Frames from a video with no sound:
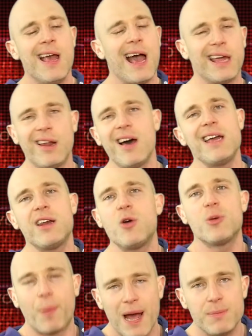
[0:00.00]
And I know
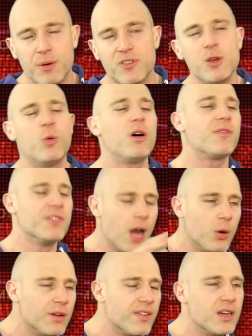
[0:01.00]
the pay-per-view of
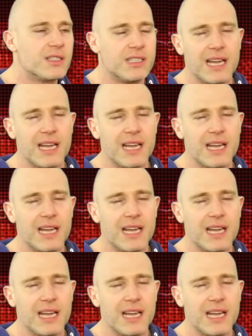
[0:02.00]
Noah versus